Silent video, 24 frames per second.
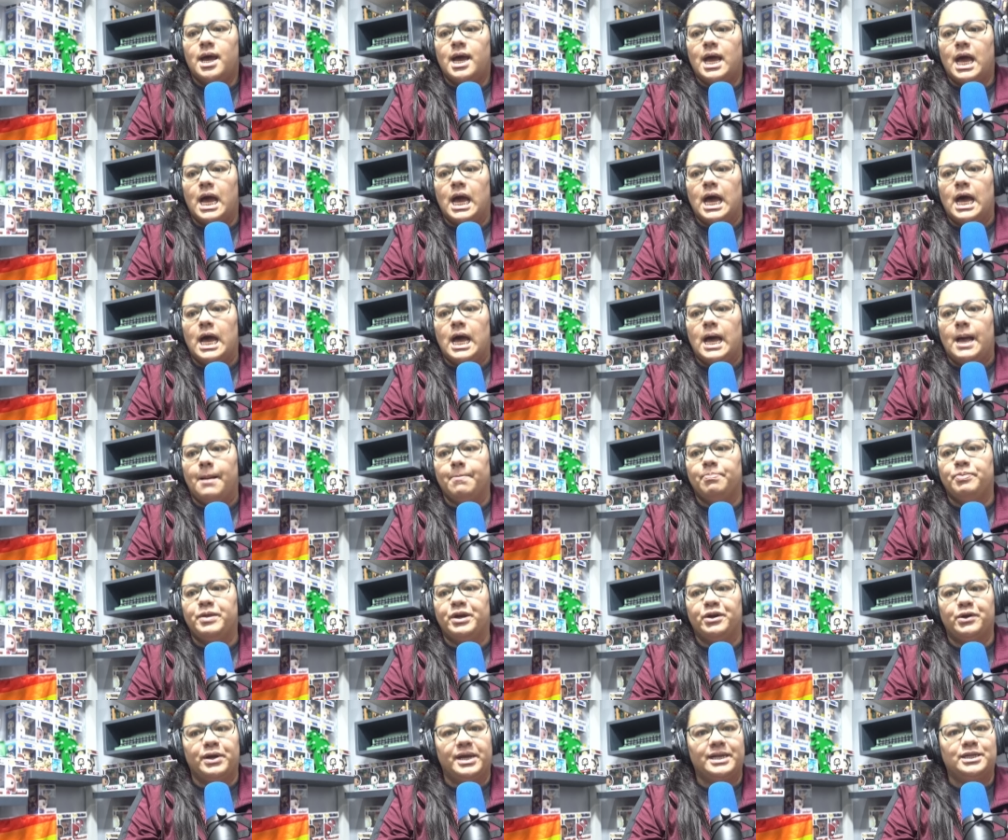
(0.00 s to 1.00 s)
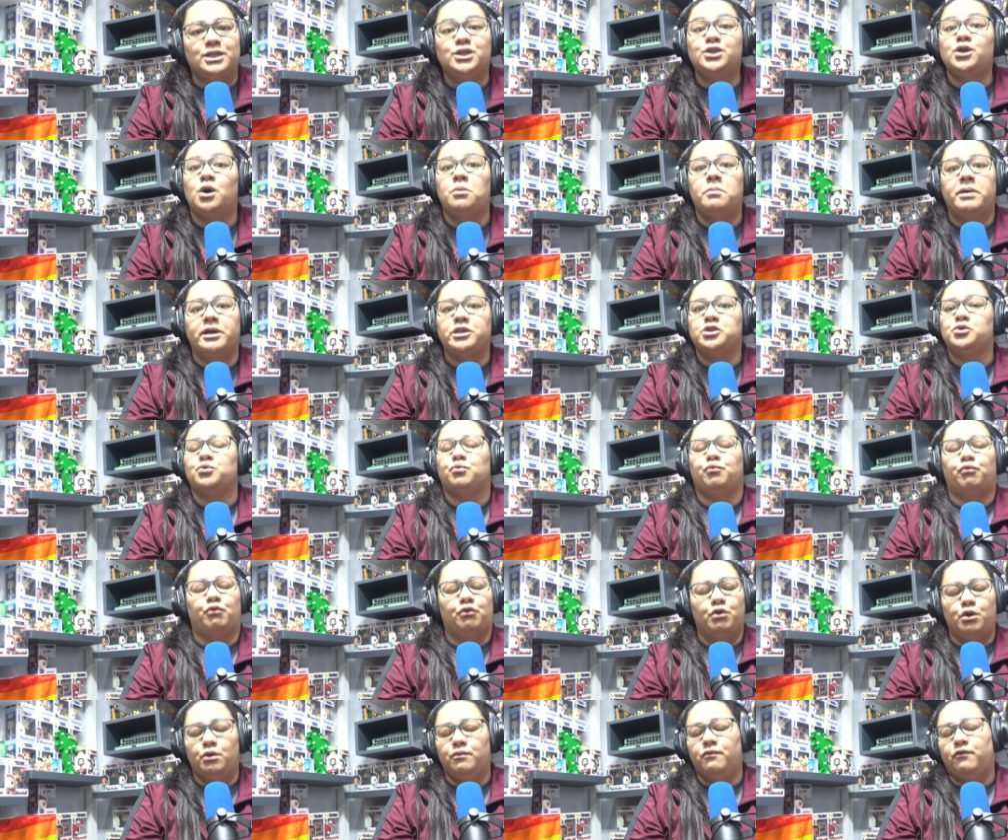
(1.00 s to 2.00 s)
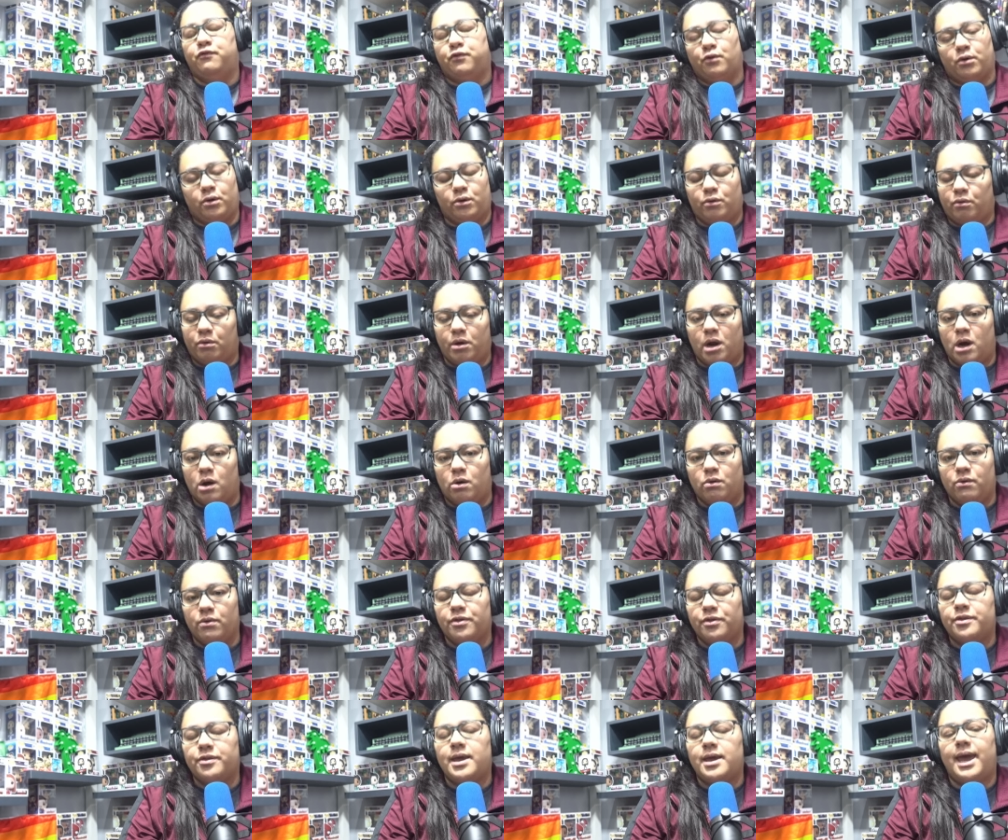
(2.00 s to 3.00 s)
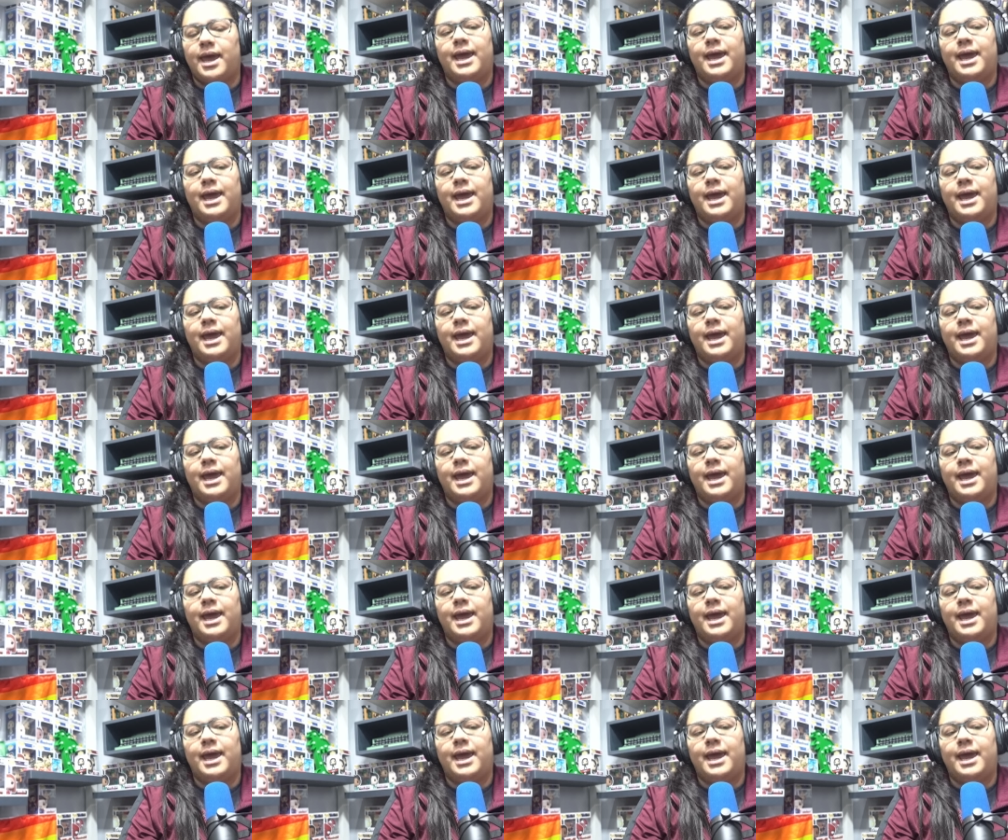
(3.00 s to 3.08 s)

um, there is so much room for growth,